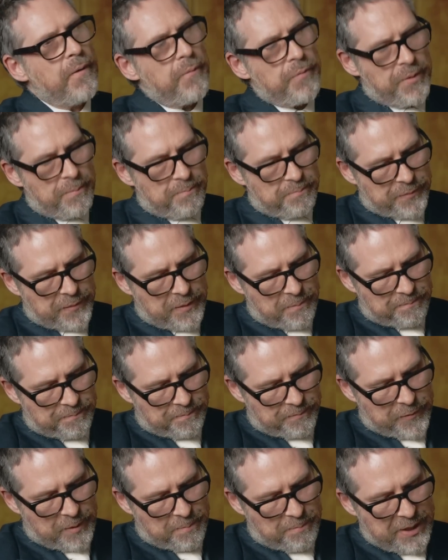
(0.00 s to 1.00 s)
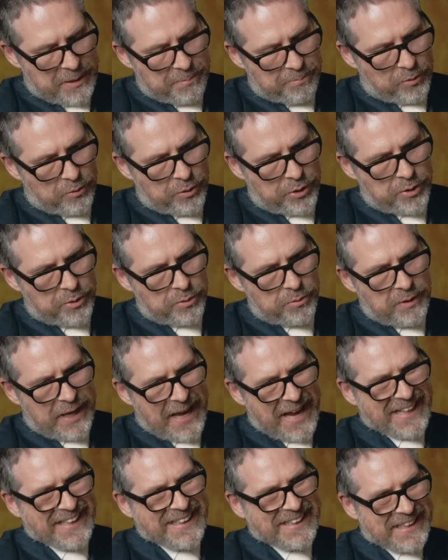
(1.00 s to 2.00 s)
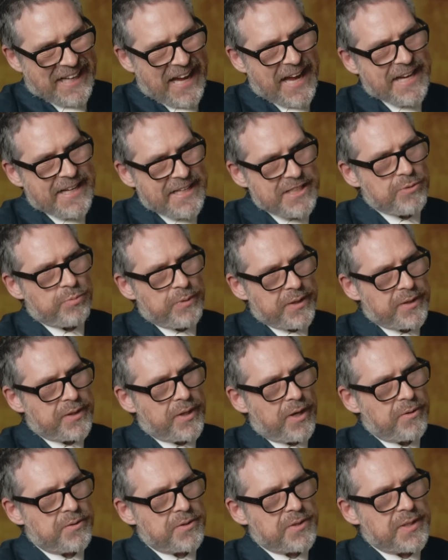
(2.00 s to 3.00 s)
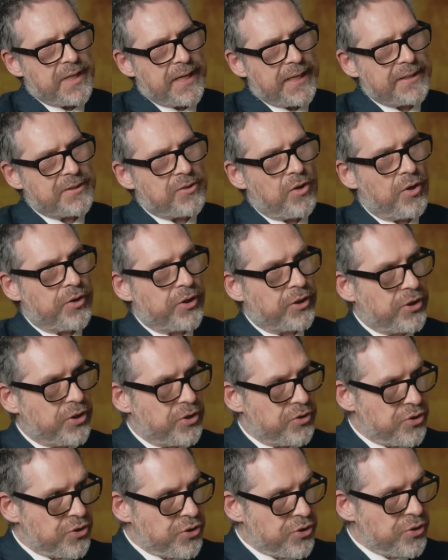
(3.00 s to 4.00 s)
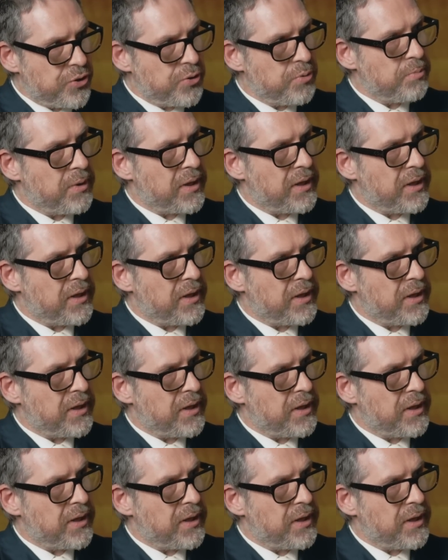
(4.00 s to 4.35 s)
The, the, the people who engage with those things on a consumer